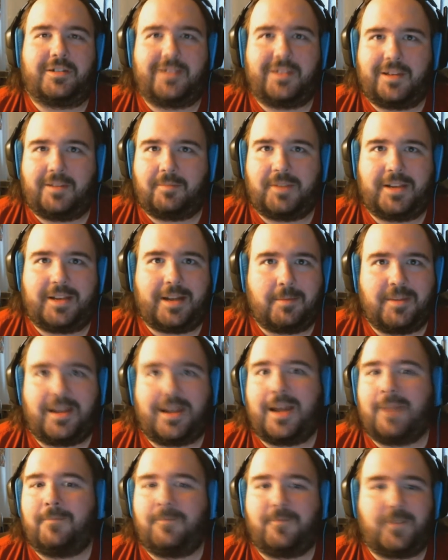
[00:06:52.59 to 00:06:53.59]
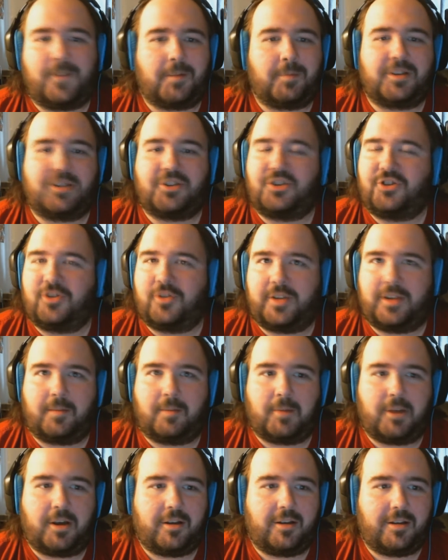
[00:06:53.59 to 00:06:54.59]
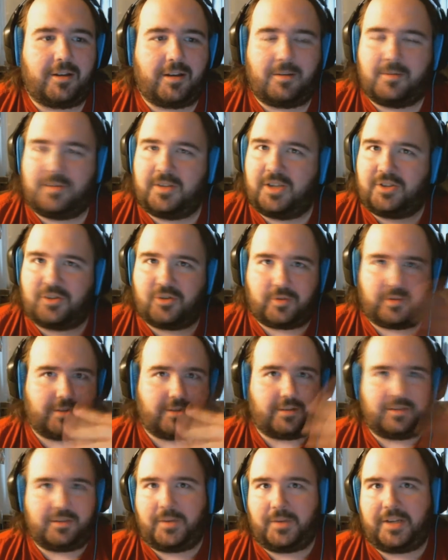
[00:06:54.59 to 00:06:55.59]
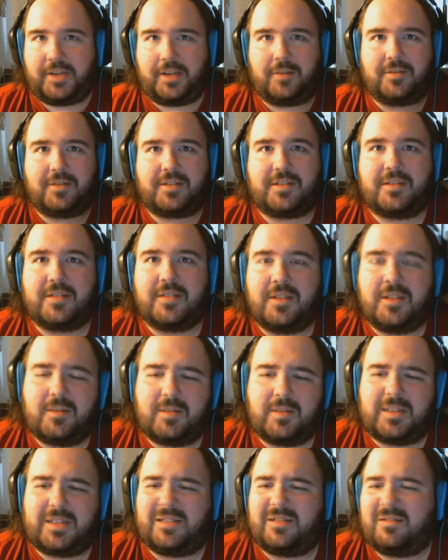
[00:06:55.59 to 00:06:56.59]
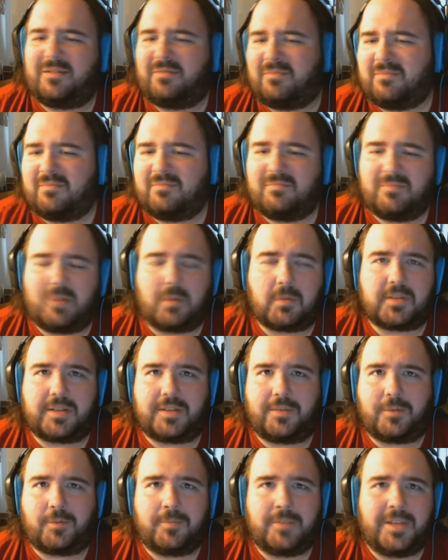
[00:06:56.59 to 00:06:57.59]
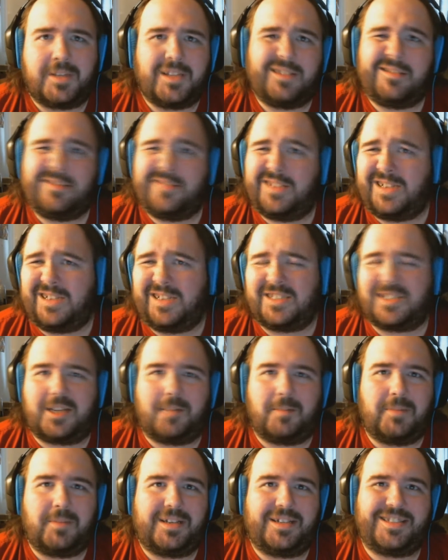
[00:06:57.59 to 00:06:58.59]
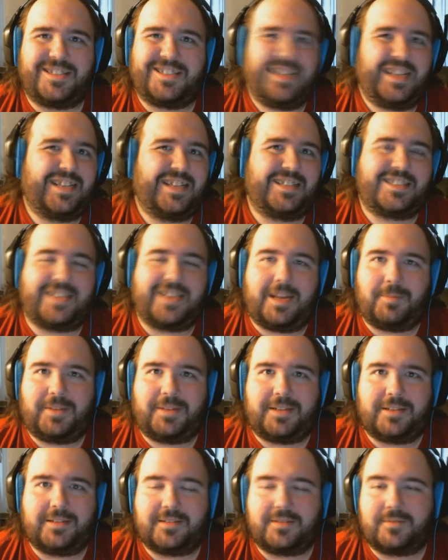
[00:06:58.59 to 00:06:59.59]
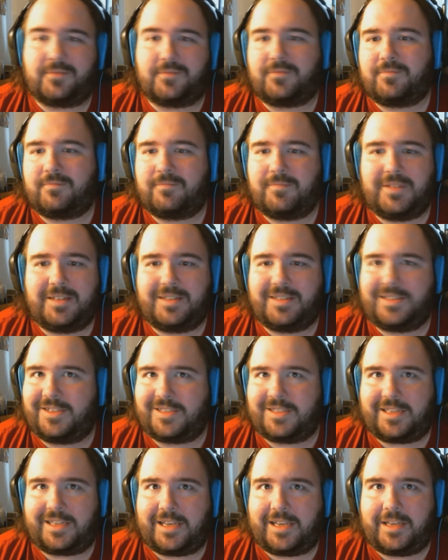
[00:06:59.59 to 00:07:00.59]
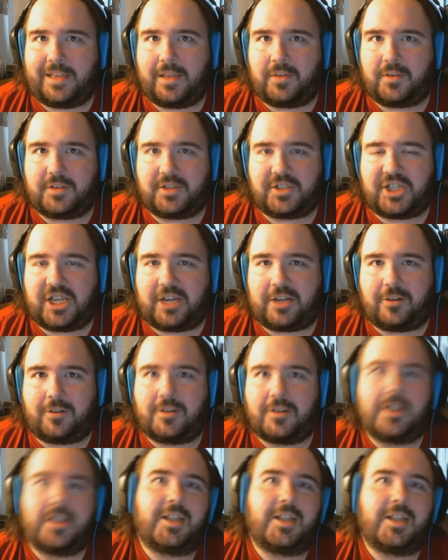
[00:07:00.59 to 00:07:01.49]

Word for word: Yeah, I mean, I'm I'm very much enjoying them all. enjoying all your videos. Well, most of them. There are some, but it's and it's not because of it's just like any other channel.